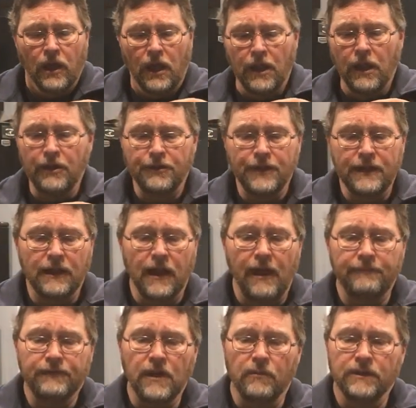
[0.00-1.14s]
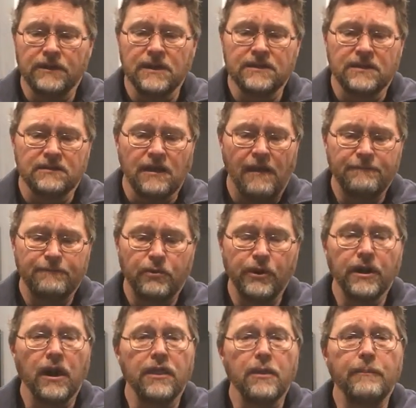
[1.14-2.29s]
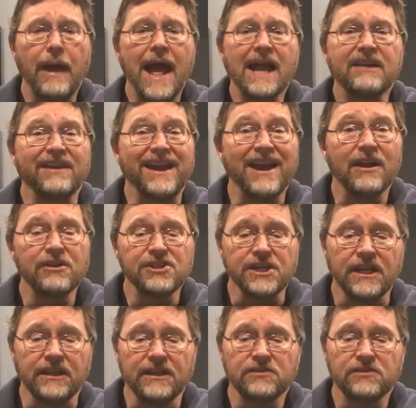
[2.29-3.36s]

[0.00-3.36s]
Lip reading: Another thing that I've done with this is I've put it on the back of a hair jig.